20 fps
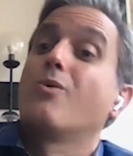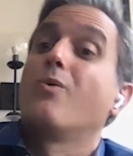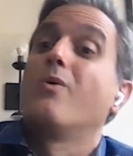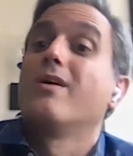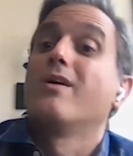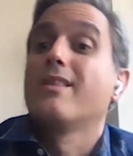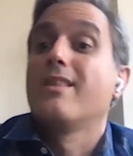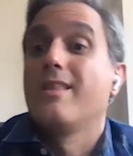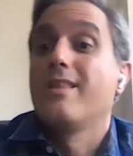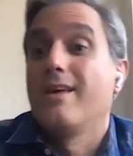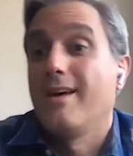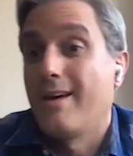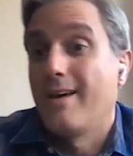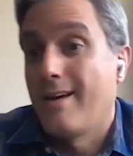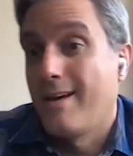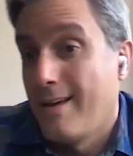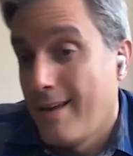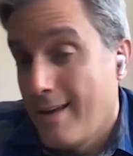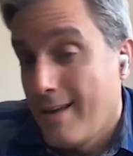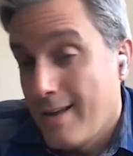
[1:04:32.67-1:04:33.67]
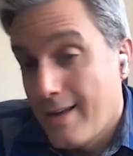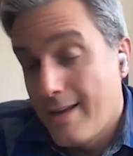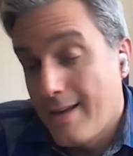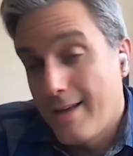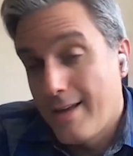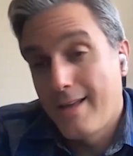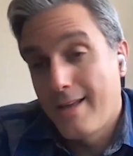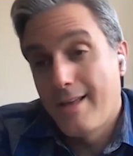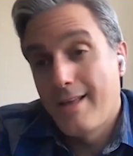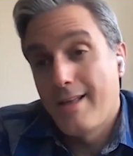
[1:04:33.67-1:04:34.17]
The one thing
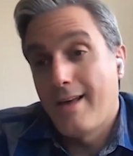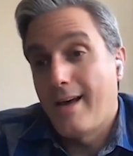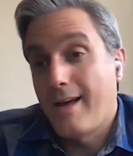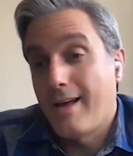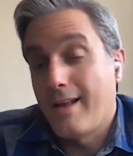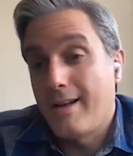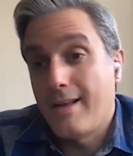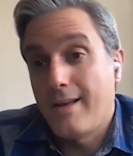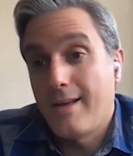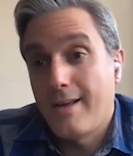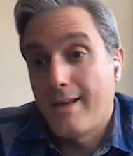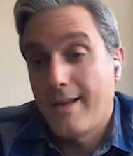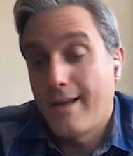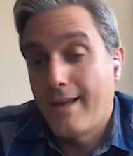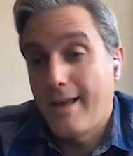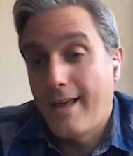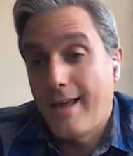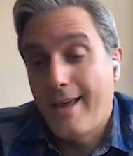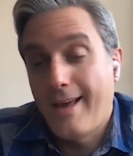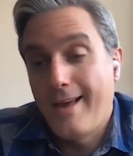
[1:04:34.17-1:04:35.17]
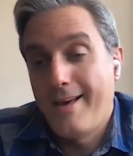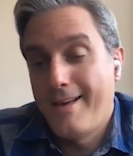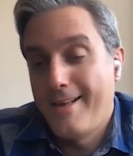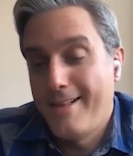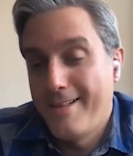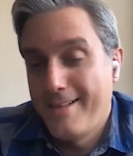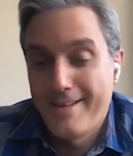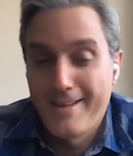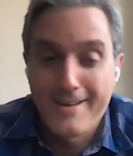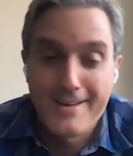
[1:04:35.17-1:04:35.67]
that
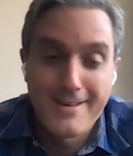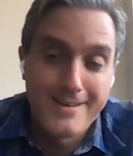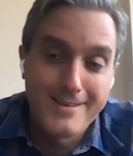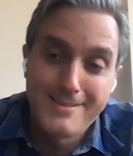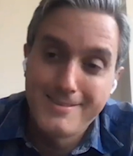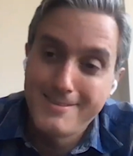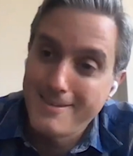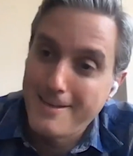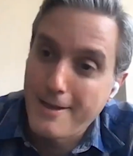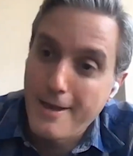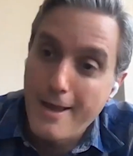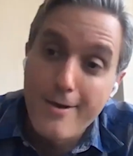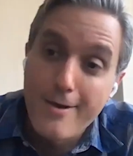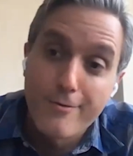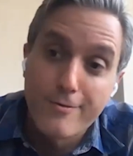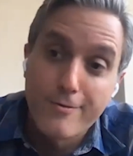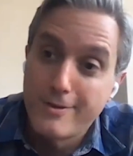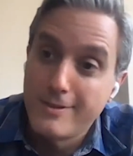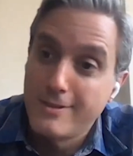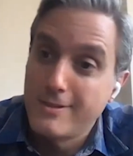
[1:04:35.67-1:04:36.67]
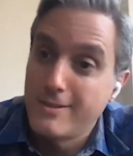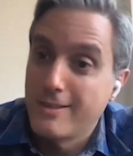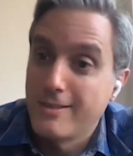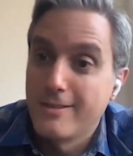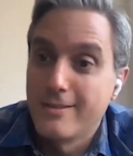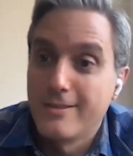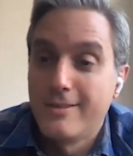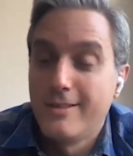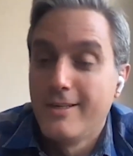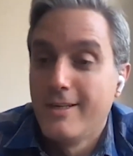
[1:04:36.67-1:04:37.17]
it's like every
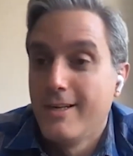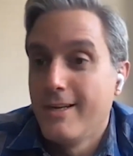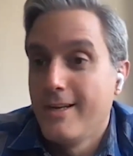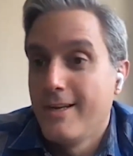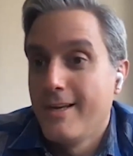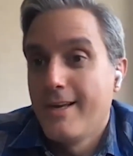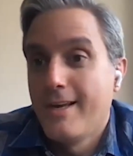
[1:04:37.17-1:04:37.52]
single